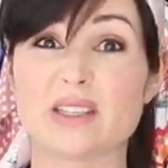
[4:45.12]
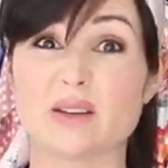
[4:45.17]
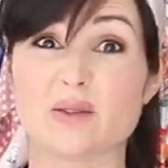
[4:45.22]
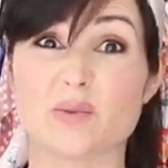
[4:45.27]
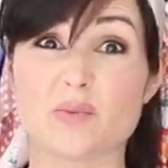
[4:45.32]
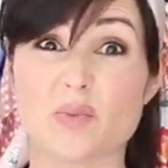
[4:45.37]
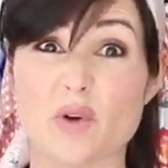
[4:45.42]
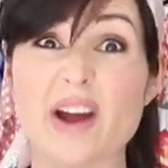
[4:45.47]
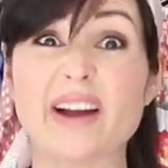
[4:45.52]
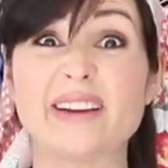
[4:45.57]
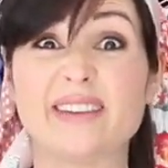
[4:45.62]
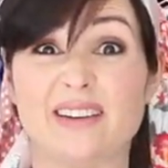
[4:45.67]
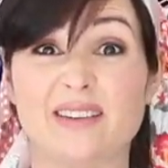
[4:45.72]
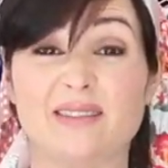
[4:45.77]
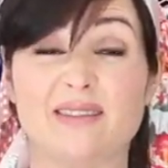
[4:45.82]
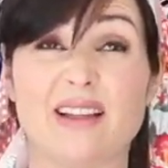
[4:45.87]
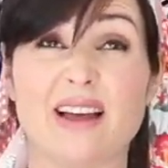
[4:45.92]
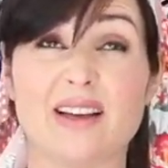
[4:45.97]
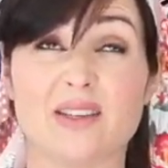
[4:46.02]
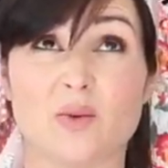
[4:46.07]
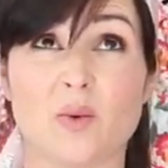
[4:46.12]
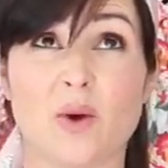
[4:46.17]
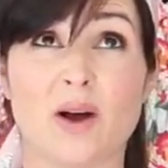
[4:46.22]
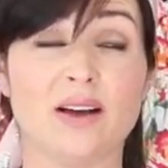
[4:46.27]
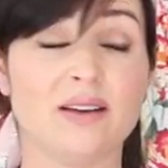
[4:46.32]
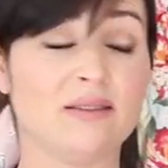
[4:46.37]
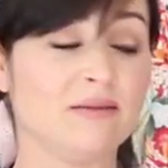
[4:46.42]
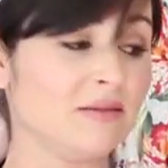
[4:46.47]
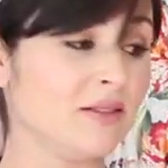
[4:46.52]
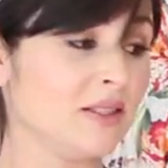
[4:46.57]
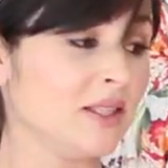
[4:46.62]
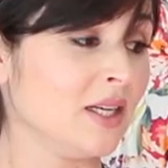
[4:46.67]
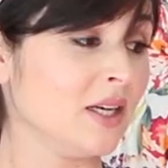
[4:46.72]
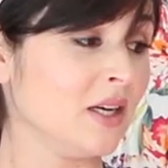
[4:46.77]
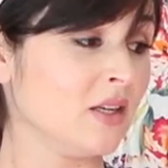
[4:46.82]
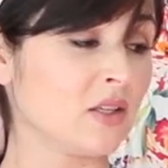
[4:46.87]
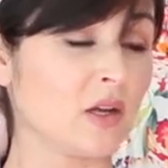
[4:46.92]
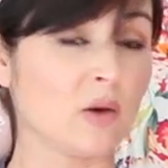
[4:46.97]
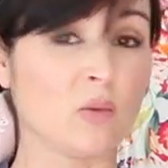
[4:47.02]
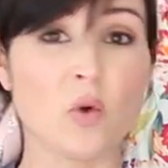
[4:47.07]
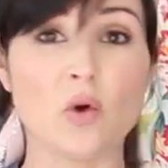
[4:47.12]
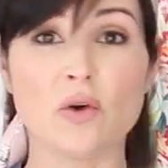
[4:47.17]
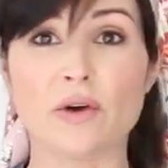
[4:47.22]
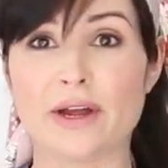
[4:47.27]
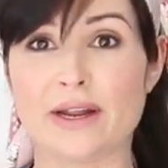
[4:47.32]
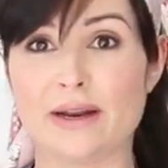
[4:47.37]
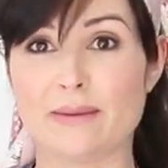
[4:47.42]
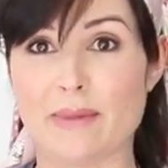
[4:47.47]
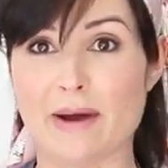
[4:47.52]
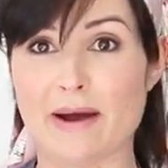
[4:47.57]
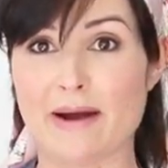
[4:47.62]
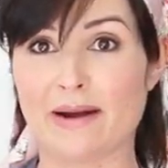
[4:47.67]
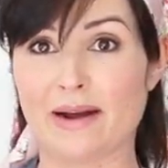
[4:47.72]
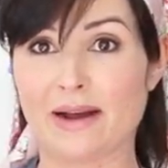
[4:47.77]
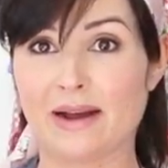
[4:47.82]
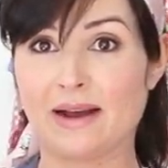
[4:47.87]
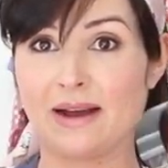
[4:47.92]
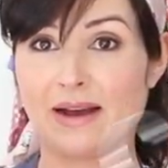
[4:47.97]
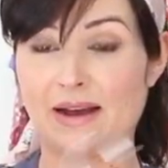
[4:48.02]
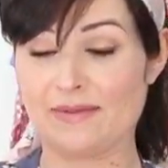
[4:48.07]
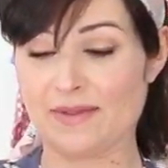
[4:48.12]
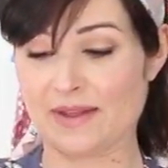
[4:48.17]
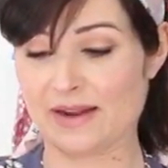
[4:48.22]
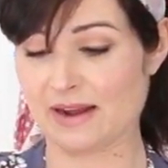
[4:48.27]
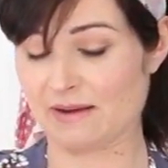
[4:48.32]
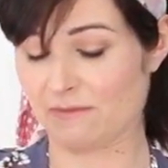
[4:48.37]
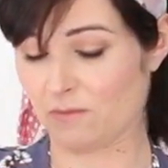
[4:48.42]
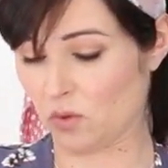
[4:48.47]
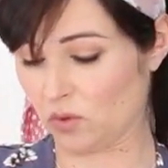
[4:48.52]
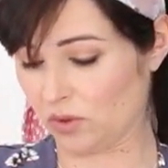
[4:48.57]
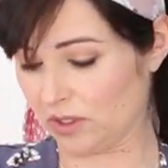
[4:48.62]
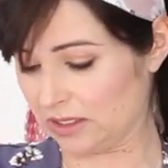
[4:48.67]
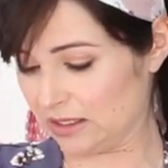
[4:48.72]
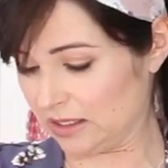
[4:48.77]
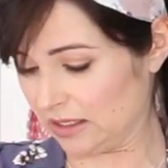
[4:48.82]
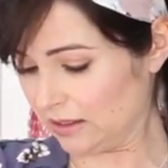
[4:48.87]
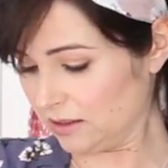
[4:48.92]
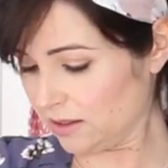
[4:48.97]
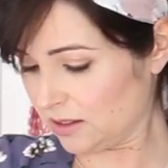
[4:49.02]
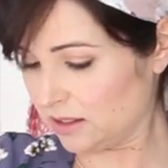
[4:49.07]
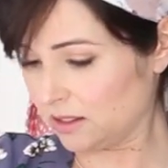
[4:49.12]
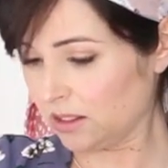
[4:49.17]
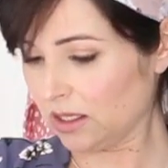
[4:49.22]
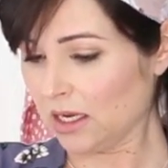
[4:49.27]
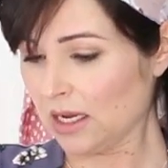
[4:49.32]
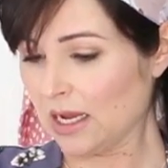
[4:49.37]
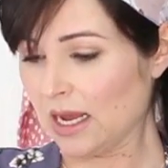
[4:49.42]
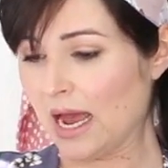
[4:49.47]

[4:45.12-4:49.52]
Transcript: was pregnant, that's why. So I wore it in America and then haven't worn it since.